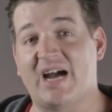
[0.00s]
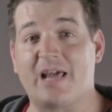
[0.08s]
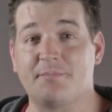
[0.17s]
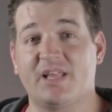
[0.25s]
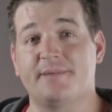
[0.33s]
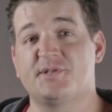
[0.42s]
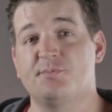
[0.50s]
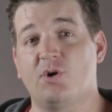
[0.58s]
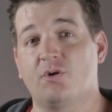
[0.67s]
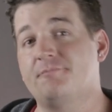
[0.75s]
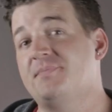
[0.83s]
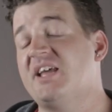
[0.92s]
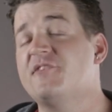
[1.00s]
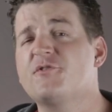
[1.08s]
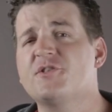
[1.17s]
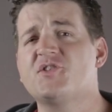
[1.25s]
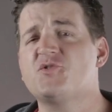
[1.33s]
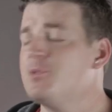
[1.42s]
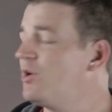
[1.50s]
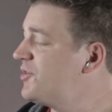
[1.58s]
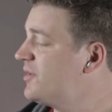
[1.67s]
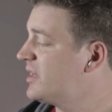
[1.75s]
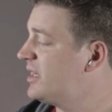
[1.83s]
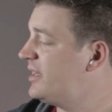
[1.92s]
time-lapse mode. And for this
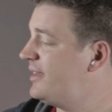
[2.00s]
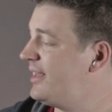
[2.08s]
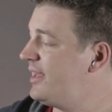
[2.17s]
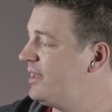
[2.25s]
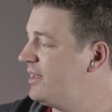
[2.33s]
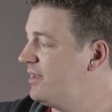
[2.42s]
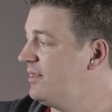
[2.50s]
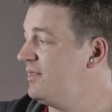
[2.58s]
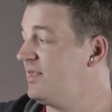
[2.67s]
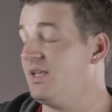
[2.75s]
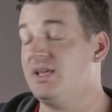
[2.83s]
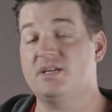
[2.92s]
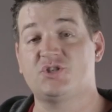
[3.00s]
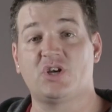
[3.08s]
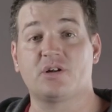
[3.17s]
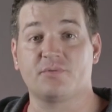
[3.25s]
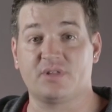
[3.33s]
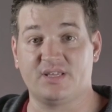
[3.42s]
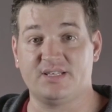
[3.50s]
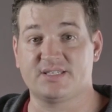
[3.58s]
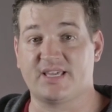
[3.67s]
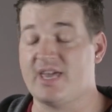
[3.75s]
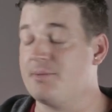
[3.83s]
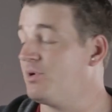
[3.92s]
mode, you're gonna need the shutter
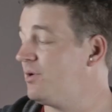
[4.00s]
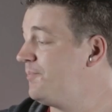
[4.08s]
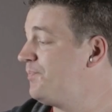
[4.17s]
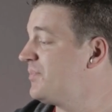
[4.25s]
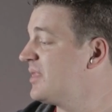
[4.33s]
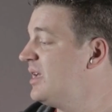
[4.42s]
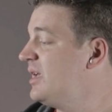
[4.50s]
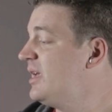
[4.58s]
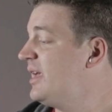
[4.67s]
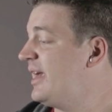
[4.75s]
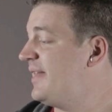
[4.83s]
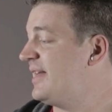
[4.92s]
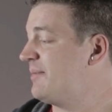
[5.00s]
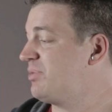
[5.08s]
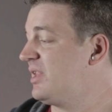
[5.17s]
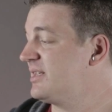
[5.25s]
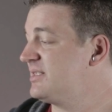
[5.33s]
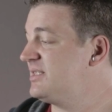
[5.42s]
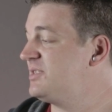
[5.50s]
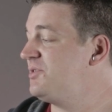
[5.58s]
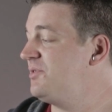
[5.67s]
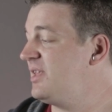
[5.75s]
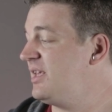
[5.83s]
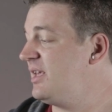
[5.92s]
release cable. And that plugs
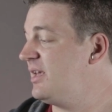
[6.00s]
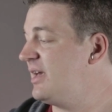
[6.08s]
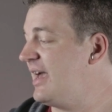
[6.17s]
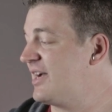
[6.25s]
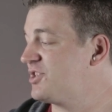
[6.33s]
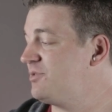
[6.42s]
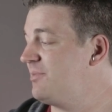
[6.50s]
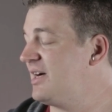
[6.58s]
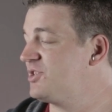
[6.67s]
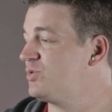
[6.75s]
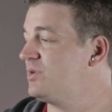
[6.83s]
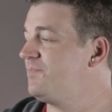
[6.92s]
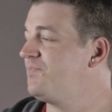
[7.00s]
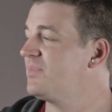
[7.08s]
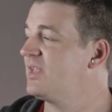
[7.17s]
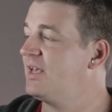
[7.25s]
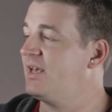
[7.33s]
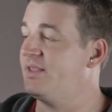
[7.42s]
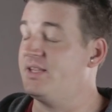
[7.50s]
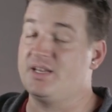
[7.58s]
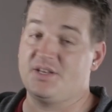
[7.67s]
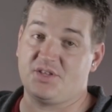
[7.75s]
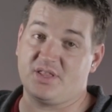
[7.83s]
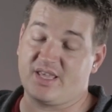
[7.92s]
into the action module and then
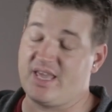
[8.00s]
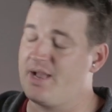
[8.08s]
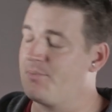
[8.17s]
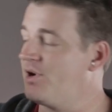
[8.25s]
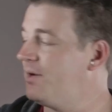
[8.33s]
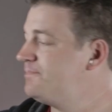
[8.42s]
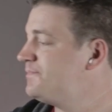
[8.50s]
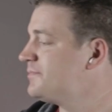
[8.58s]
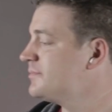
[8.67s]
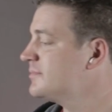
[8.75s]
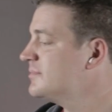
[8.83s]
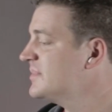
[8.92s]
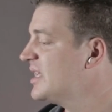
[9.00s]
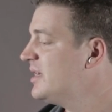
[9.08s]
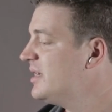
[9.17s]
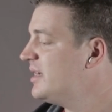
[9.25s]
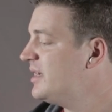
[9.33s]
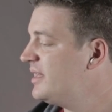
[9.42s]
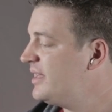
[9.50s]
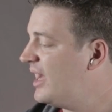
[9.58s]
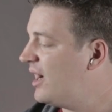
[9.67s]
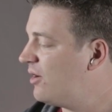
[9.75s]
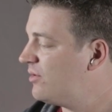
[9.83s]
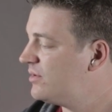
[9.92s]
into the camera.
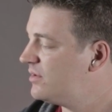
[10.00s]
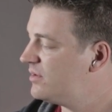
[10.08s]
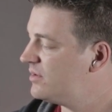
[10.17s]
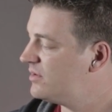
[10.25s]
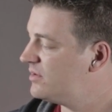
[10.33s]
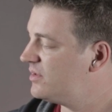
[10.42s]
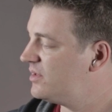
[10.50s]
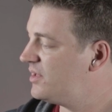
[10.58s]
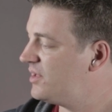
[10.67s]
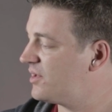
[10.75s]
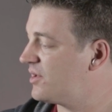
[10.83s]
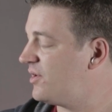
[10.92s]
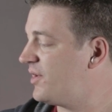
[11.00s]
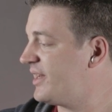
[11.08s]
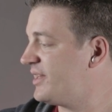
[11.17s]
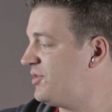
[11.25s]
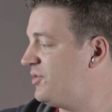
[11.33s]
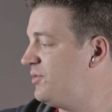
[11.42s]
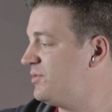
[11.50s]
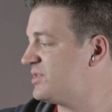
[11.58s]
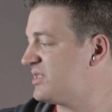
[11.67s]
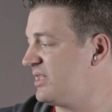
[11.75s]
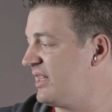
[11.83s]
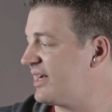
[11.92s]
Now, you're going to
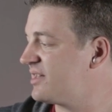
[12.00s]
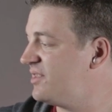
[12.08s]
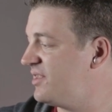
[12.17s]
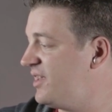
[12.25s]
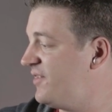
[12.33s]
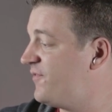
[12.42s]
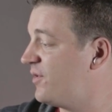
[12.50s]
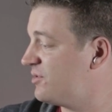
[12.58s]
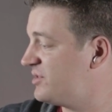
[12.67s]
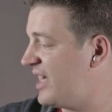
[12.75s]
select the photo